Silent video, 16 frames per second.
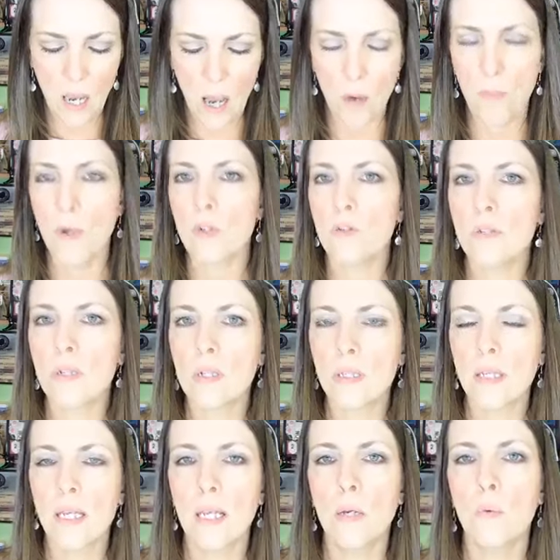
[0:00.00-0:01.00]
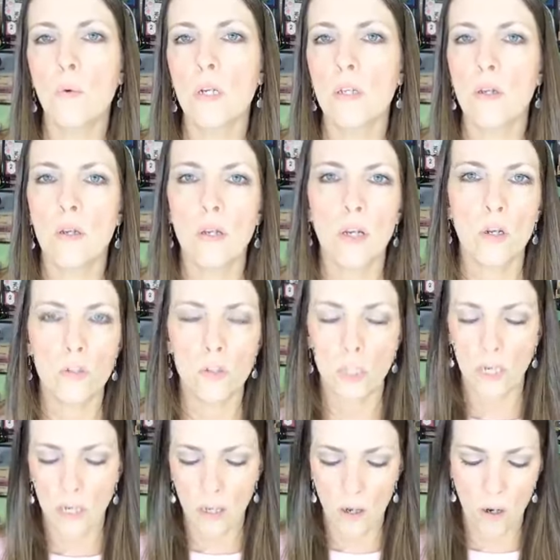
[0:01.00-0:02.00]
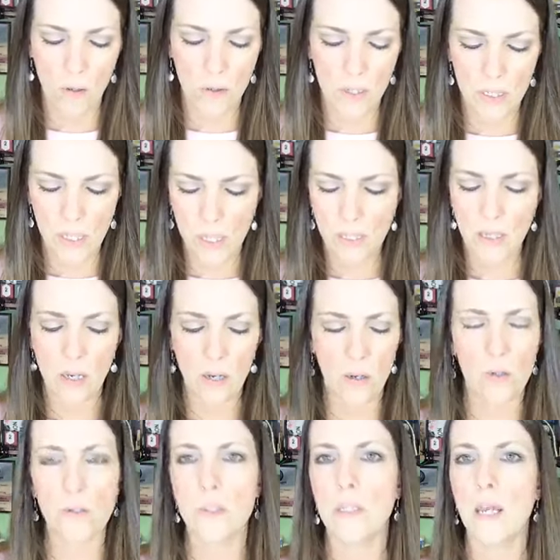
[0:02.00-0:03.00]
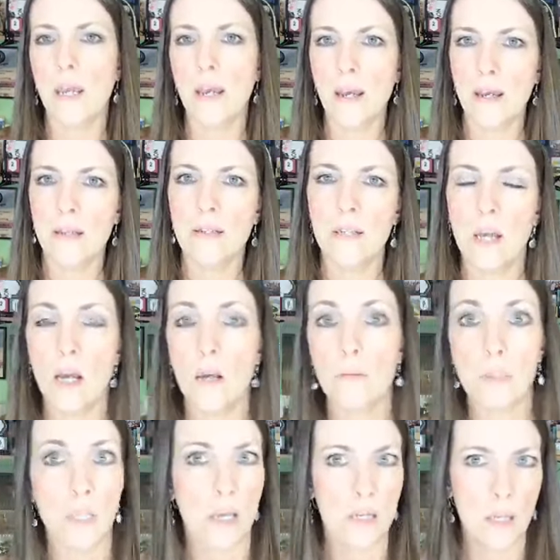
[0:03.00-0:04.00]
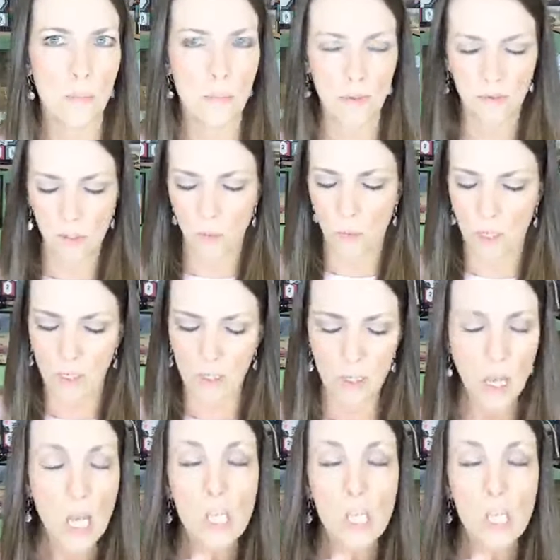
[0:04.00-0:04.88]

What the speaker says: I'll post a link where you can go check out all the details and sign up if you want.